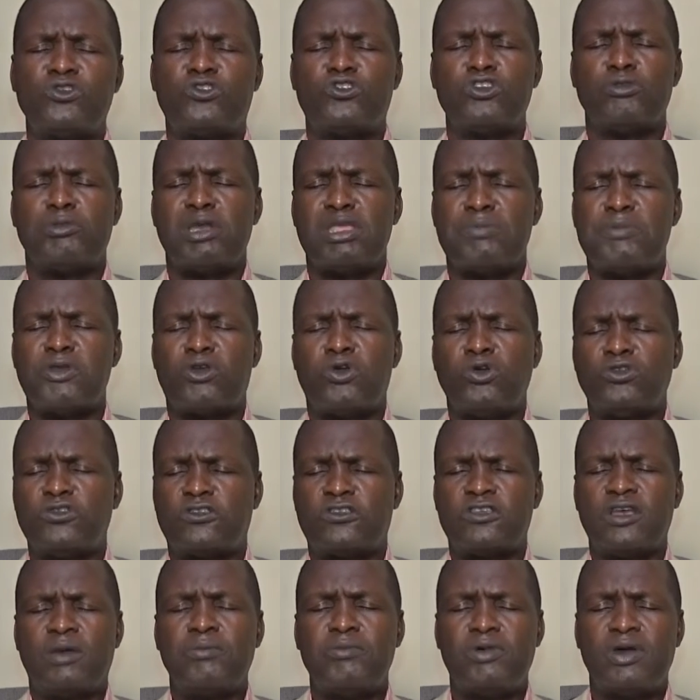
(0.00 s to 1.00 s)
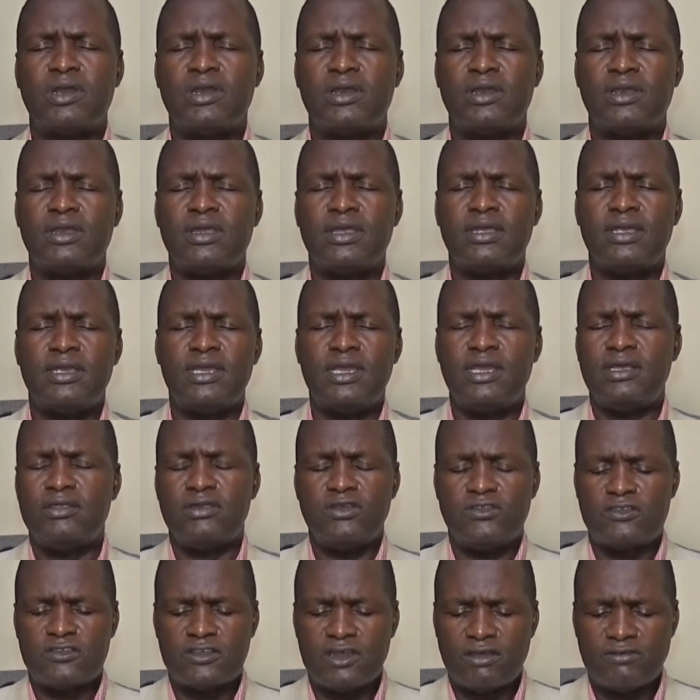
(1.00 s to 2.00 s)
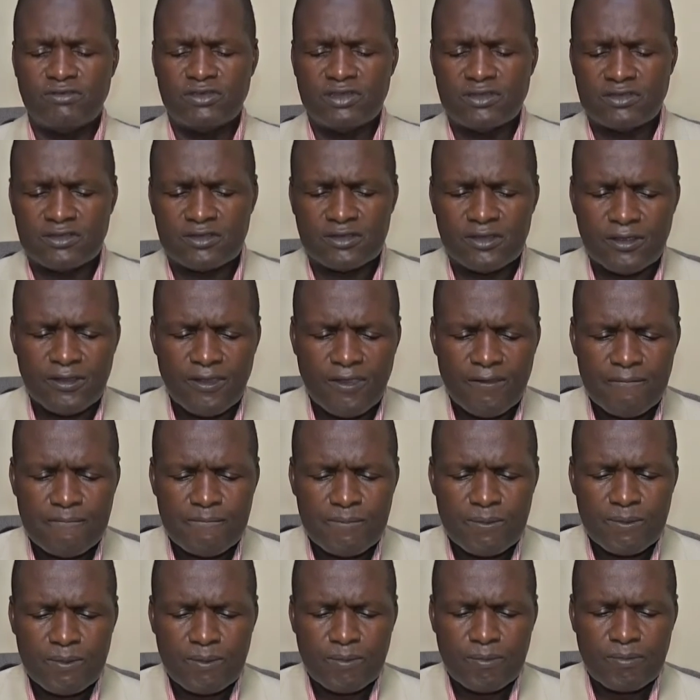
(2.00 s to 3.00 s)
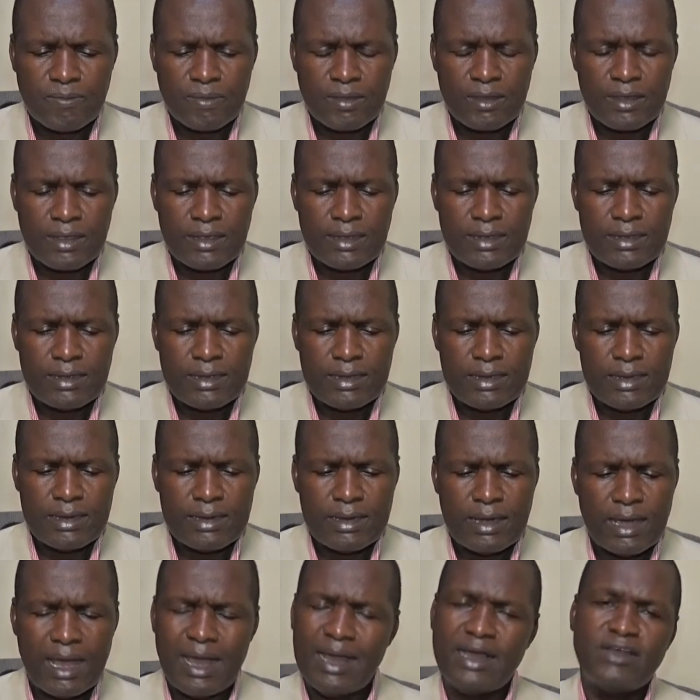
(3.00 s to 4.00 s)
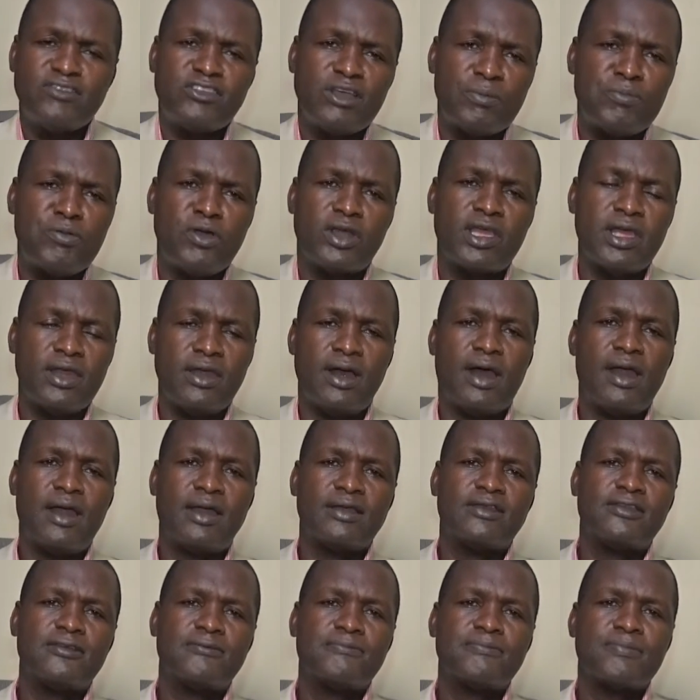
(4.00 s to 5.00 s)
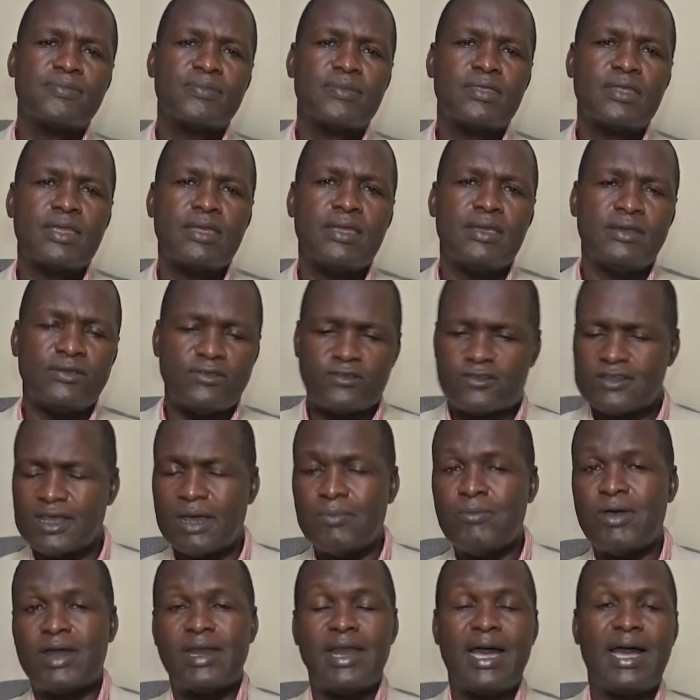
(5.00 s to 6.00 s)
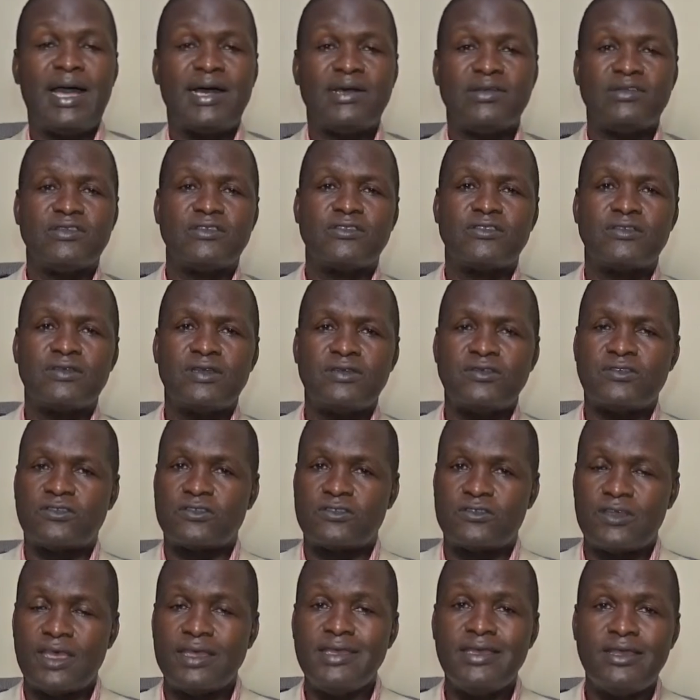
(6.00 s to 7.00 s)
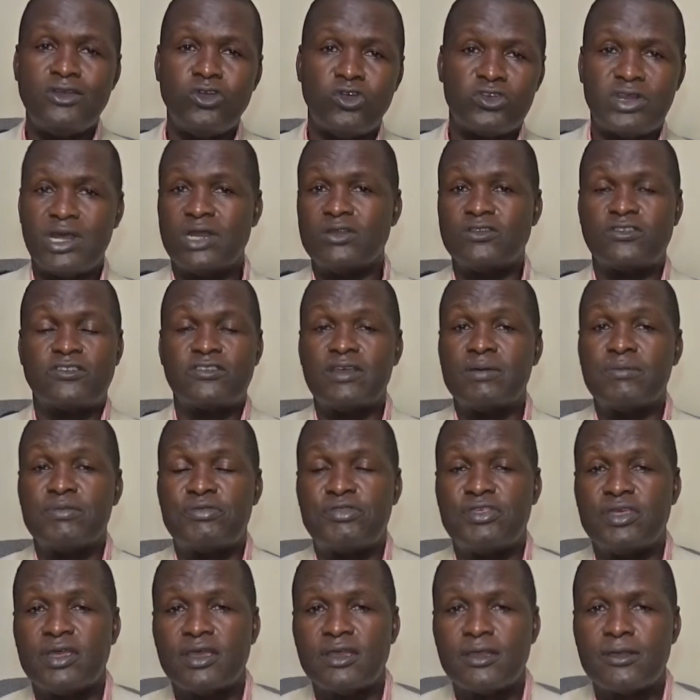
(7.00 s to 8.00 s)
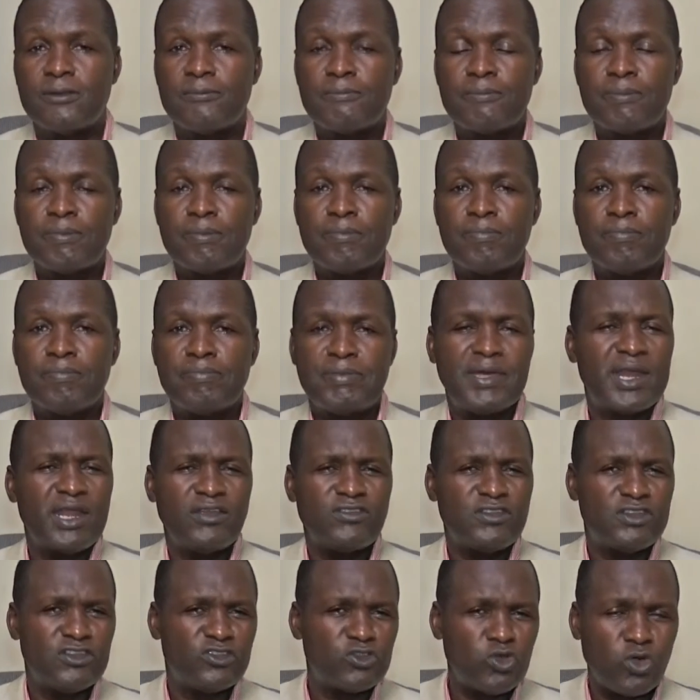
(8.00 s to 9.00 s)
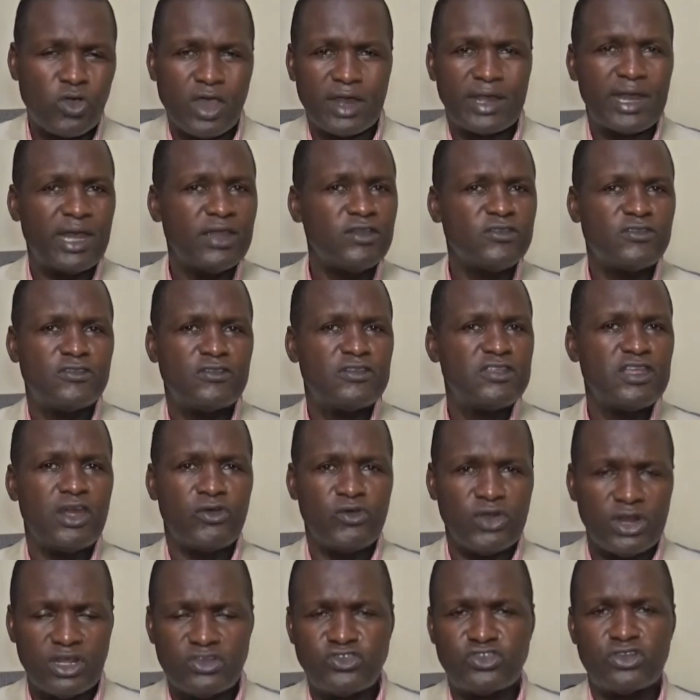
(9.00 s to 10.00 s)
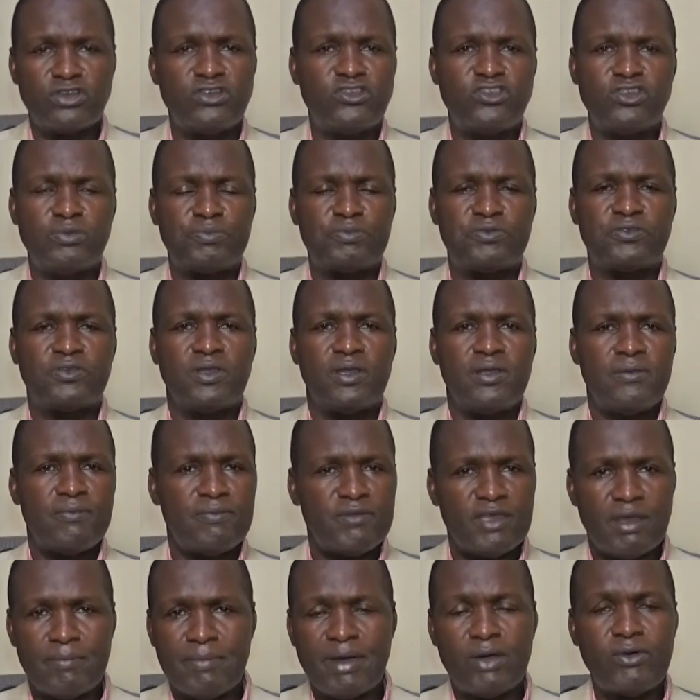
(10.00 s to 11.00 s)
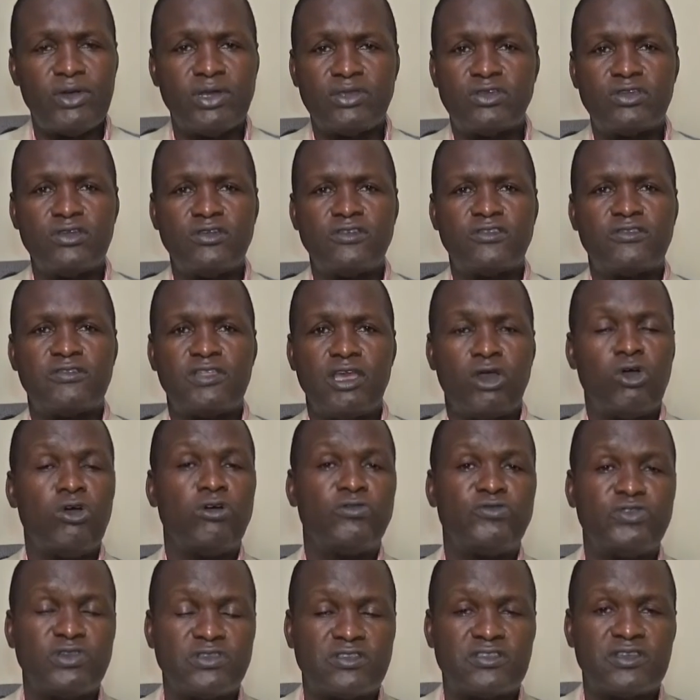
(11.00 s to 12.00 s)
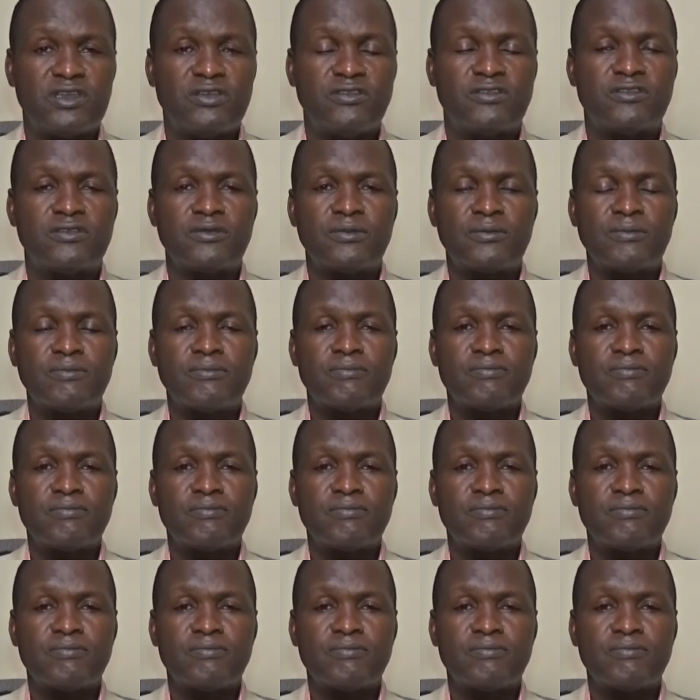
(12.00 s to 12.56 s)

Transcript: you so much because someone in this service has a broken heart. Someone has said or done something that has disorganized their relationships, their marriages, their offices,